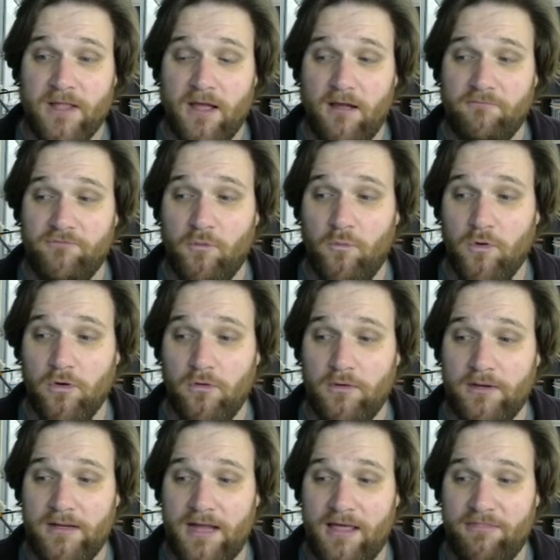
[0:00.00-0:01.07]
of the world.
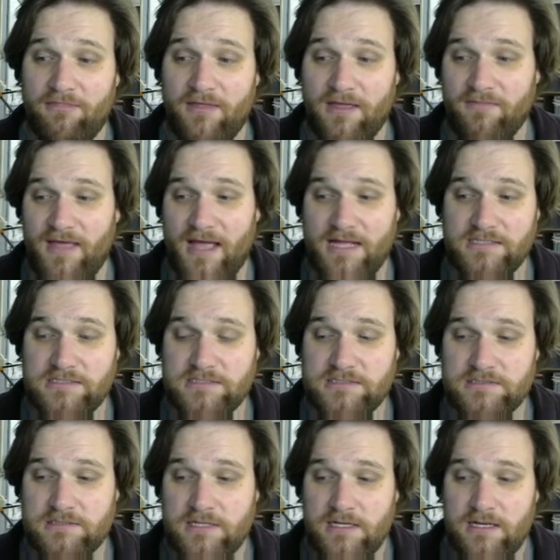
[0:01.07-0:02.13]
And I think that's